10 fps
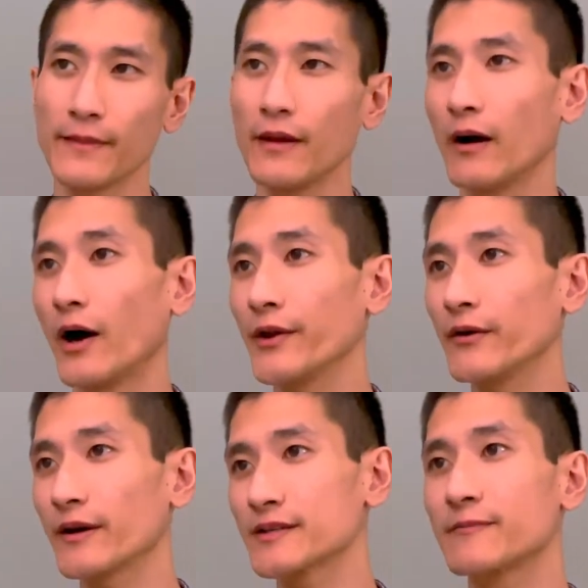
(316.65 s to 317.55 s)
audio
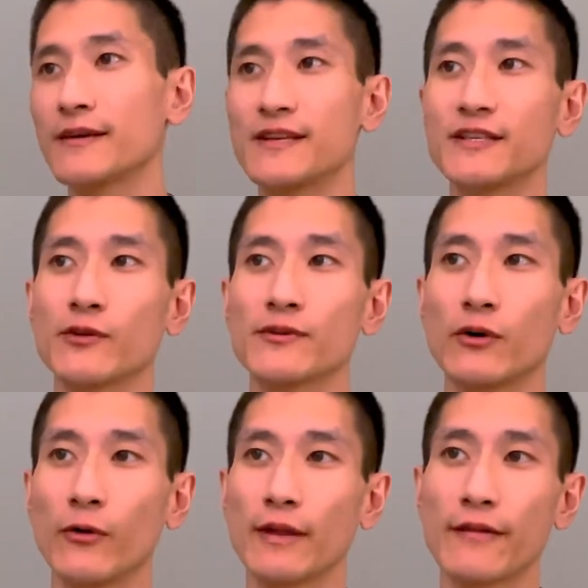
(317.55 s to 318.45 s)
customization was
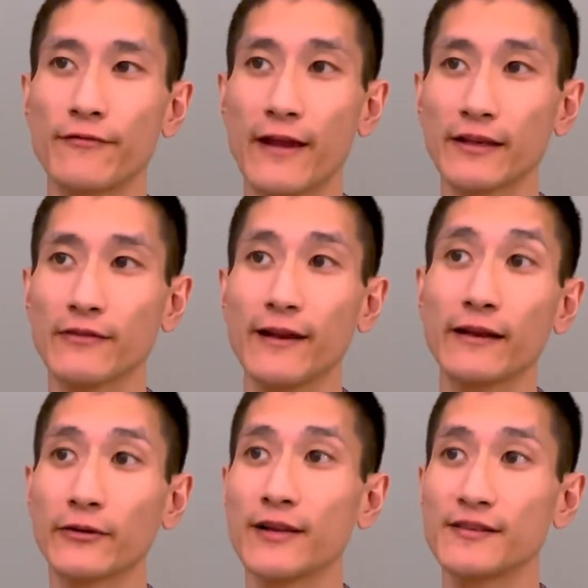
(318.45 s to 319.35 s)
only effective at
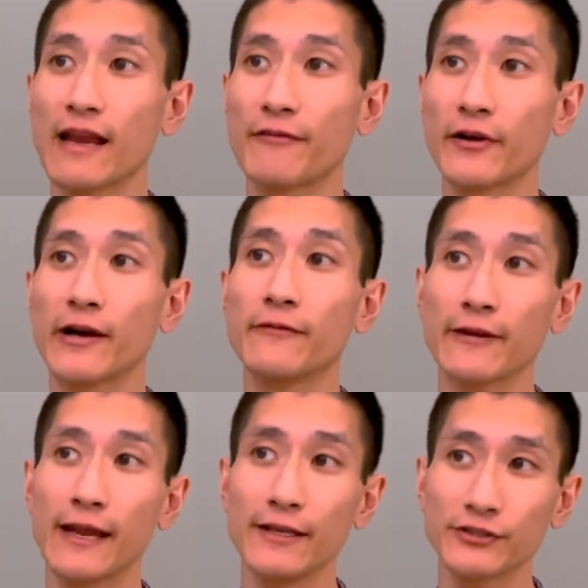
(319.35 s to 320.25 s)
increasing avatar
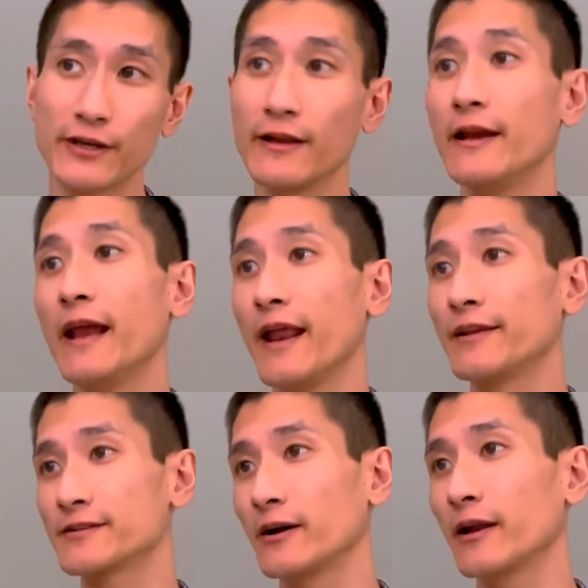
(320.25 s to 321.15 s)
identification and
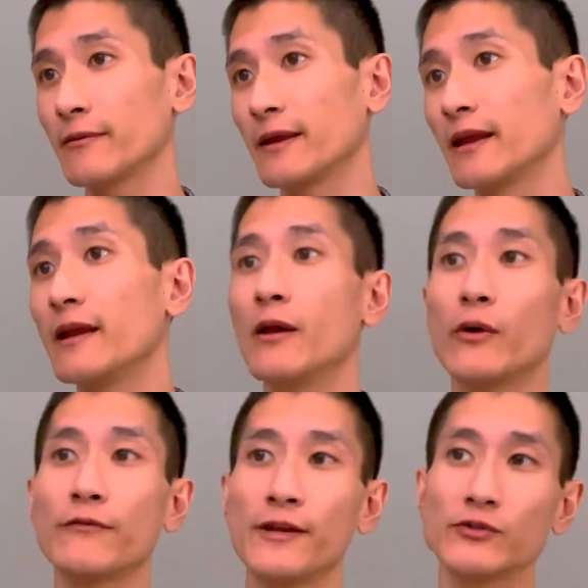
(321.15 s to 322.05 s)
autonomy when
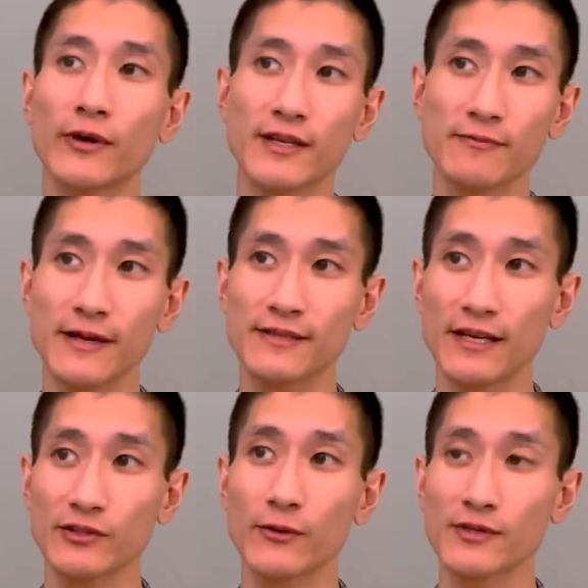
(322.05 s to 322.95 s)
visual
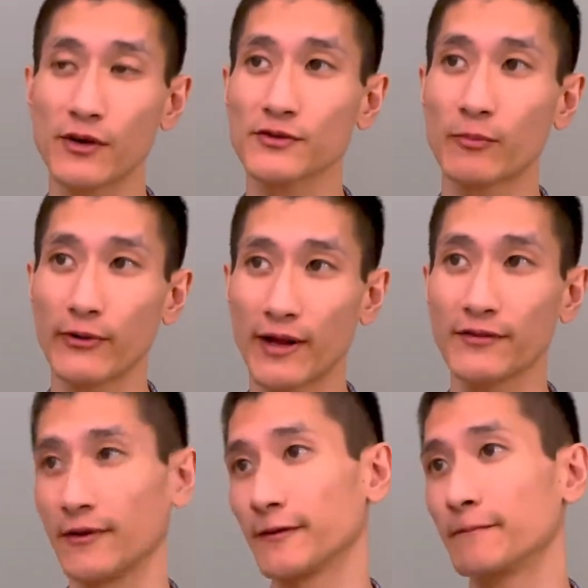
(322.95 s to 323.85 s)
customization was also
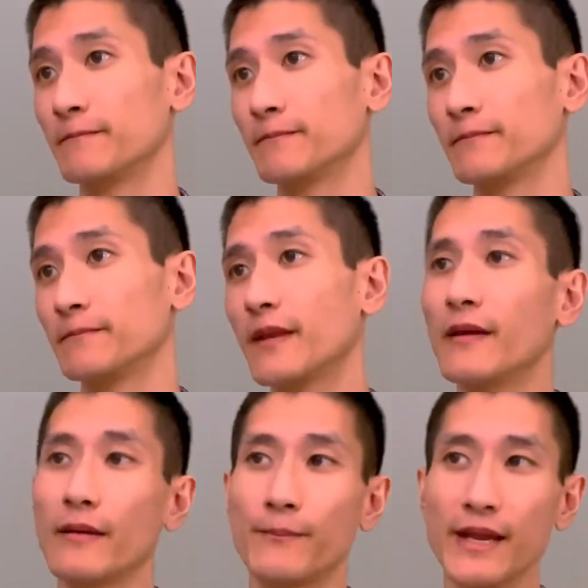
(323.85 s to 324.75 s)
present.
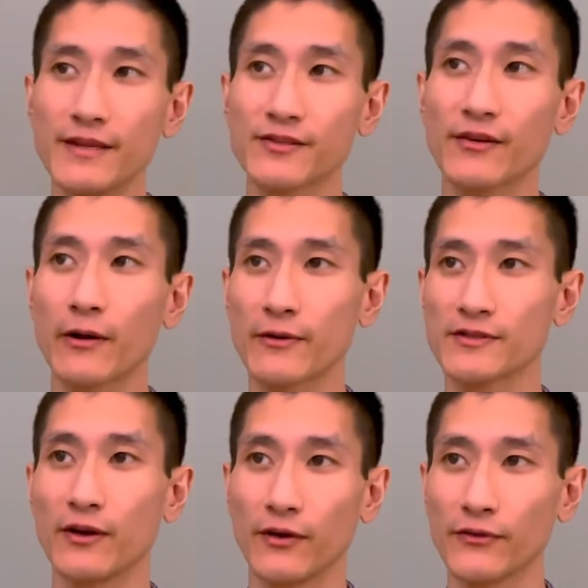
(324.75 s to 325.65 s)
Based on our
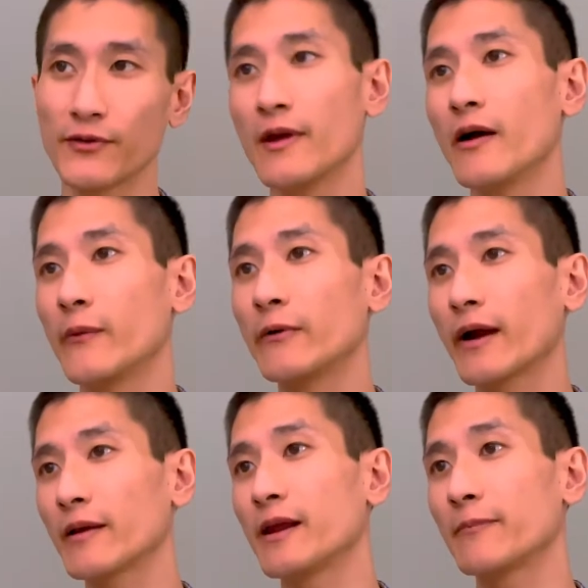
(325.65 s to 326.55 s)
results, we
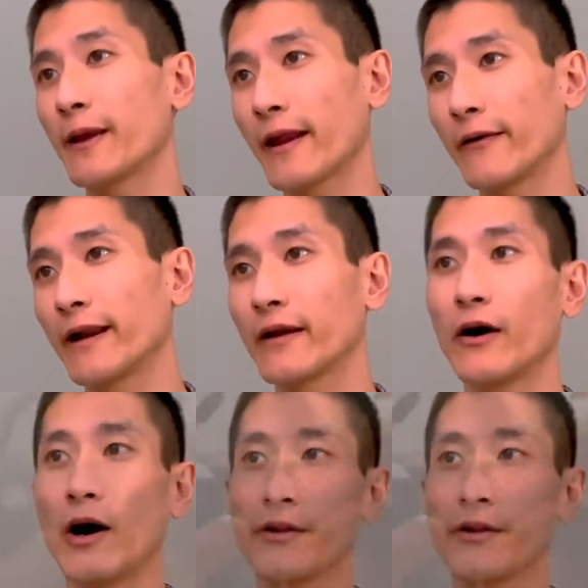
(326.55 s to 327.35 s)
recommend pairing audio